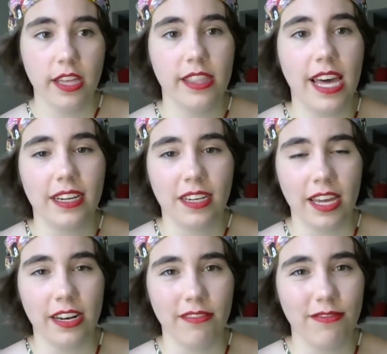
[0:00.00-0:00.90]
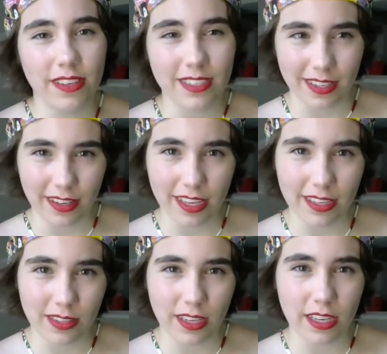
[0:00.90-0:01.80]
That kind of is
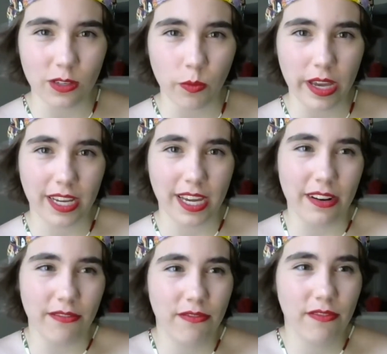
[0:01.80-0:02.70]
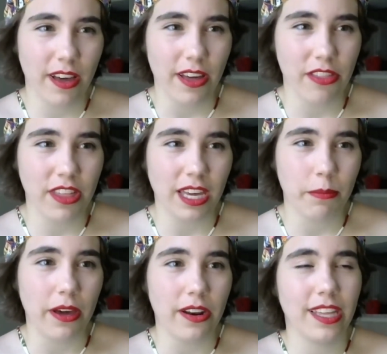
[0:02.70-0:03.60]
a way to kind of think
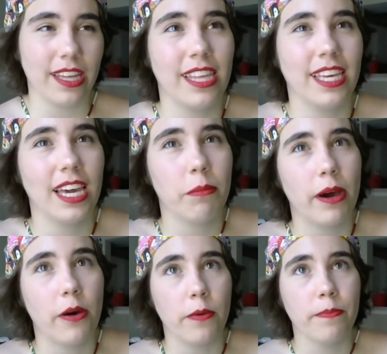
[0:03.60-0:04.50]
about it. Like thinking about